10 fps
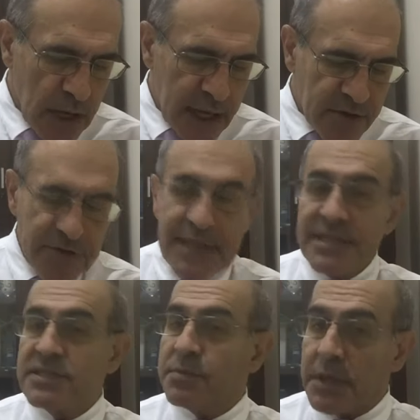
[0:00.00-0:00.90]

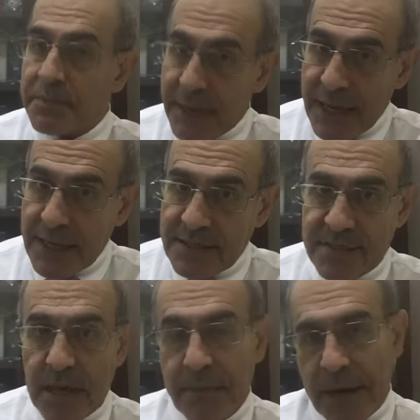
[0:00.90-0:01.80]
agreed to be paid,
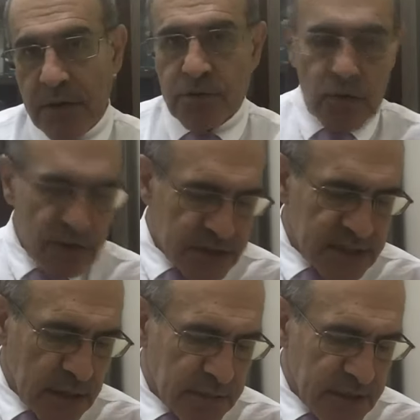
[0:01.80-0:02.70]
the amount or the
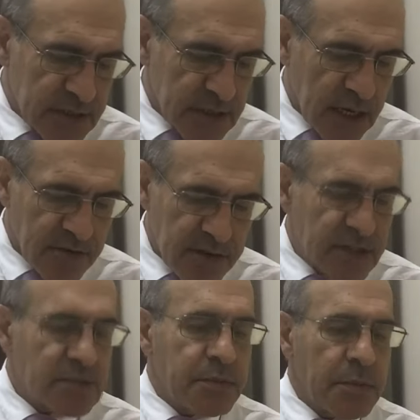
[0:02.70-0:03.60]
sum is
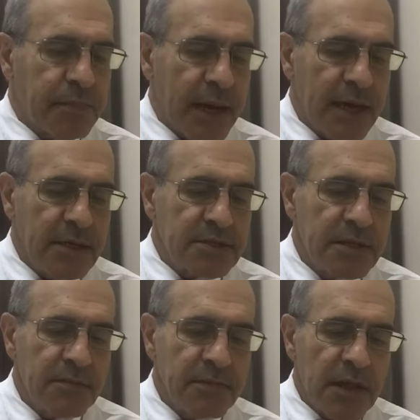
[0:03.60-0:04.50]
agreed to be paid.
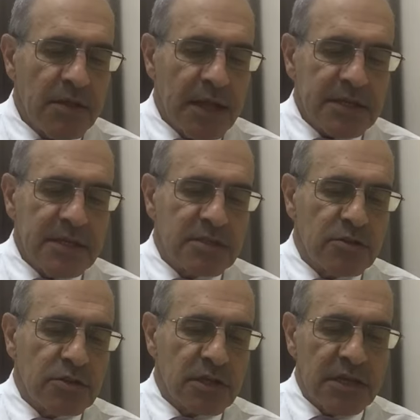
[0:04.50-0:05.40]
That is
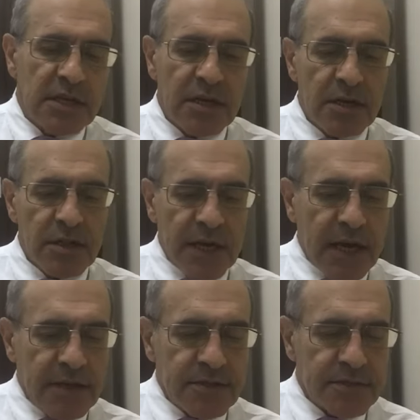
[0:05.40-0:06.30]
usually the
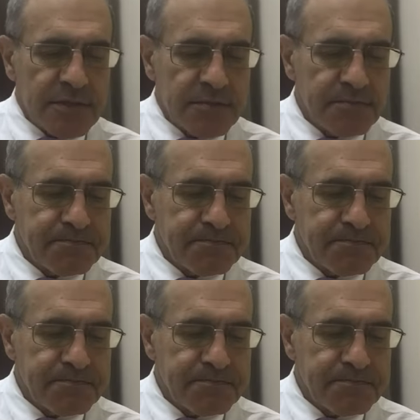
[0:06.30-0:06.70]
case.